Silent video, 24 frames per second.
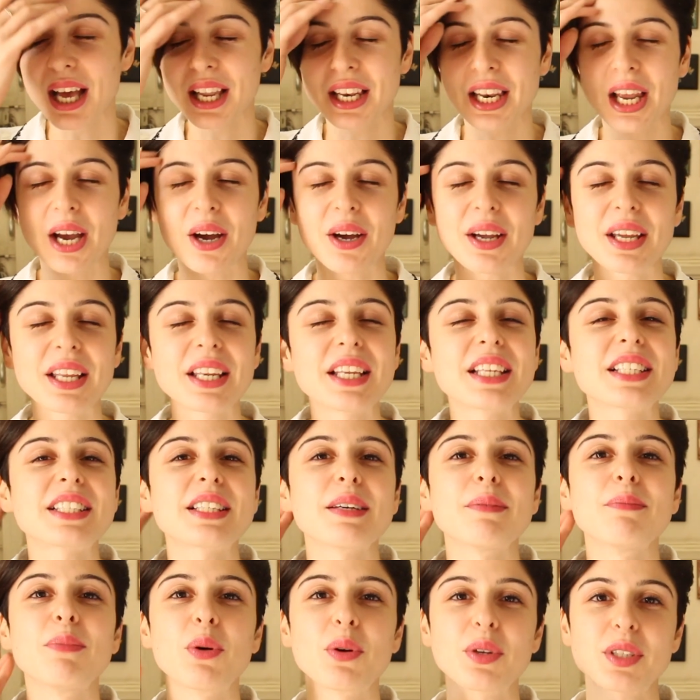Now, it is
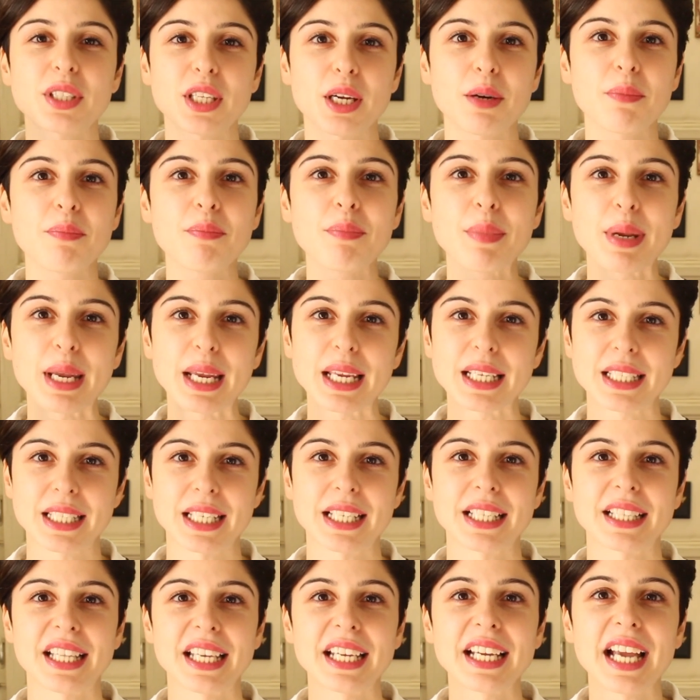the most
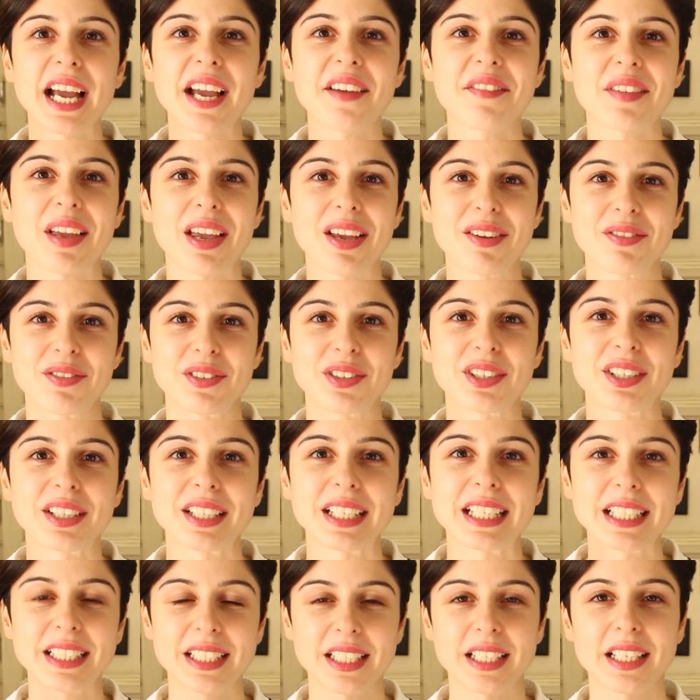amazing thing I've ever
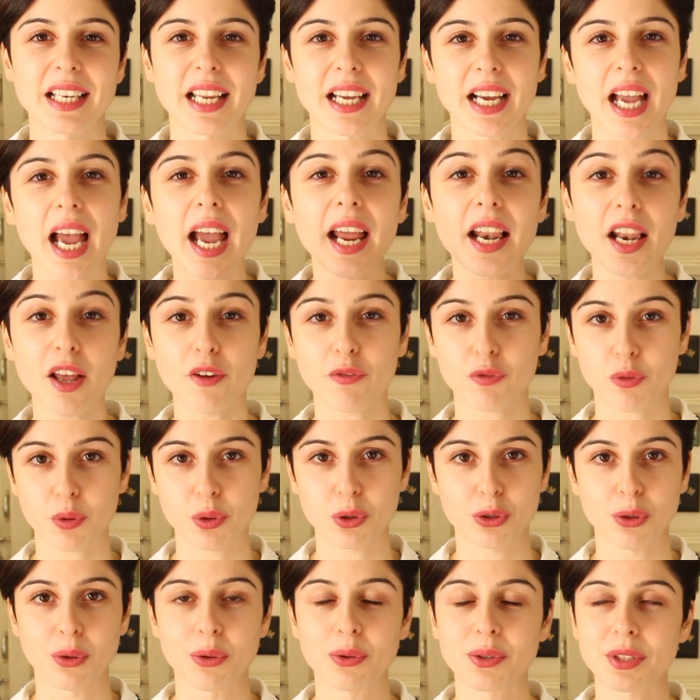eaten. Like, I love
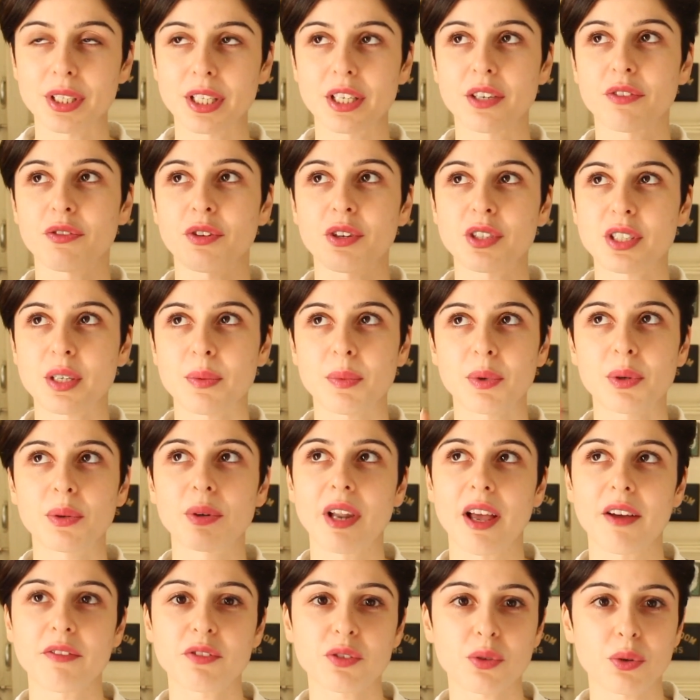croissants, and if you're someone who
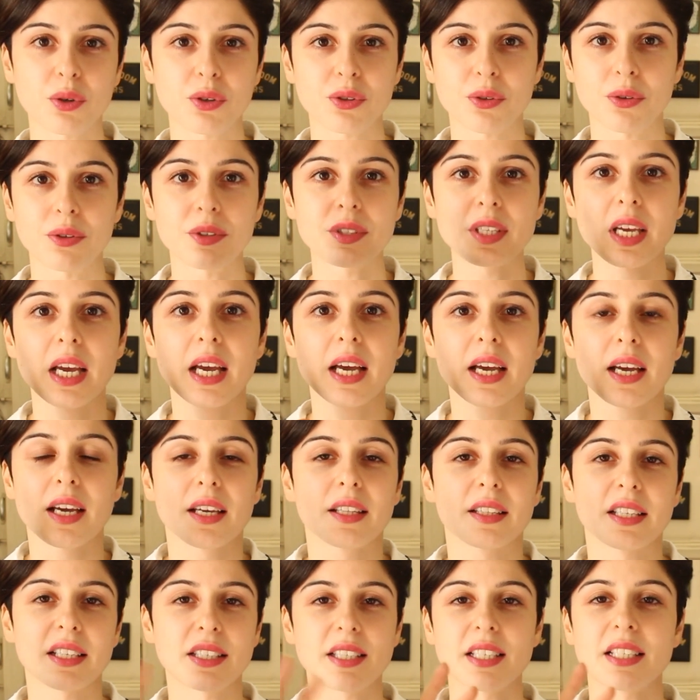loves croissants,
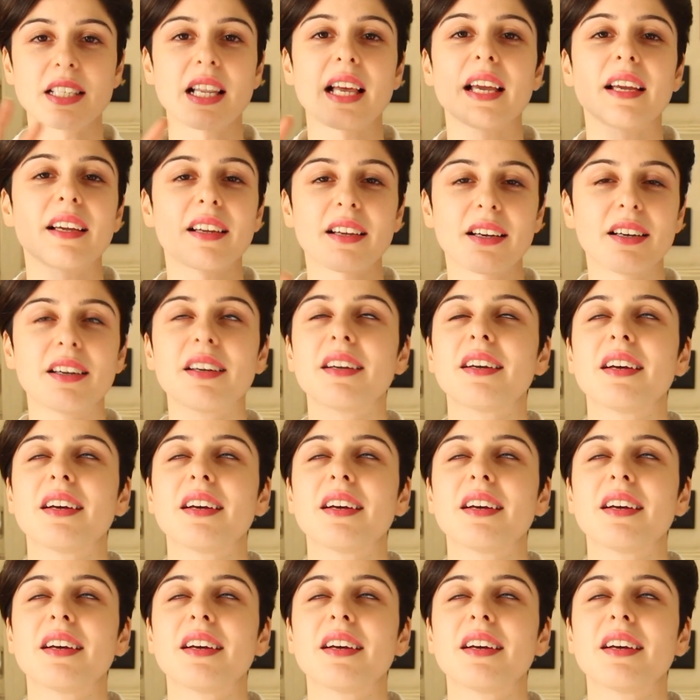this is like